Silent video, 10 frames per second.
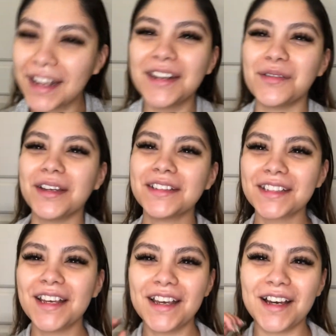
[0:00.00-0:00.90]
Anyways,
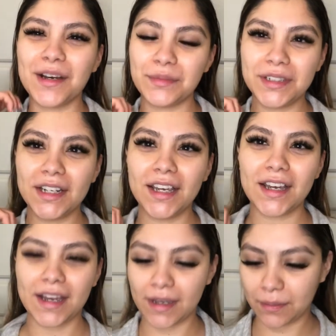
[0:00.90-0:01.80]

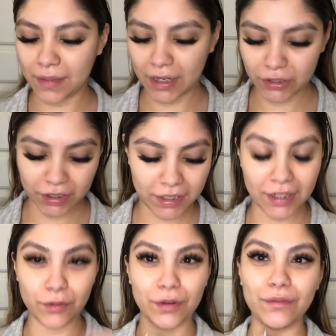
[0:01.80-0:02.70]
today I am actually going
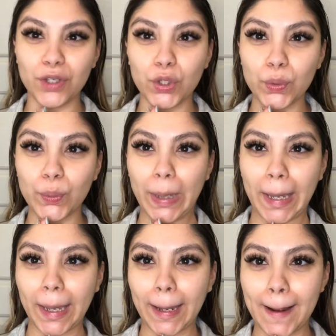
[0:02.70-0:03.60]
to review
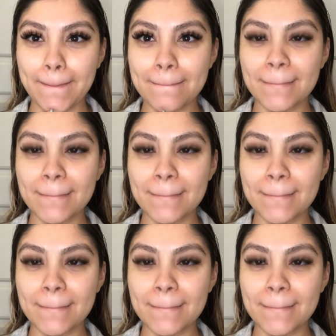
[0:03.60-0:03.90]
a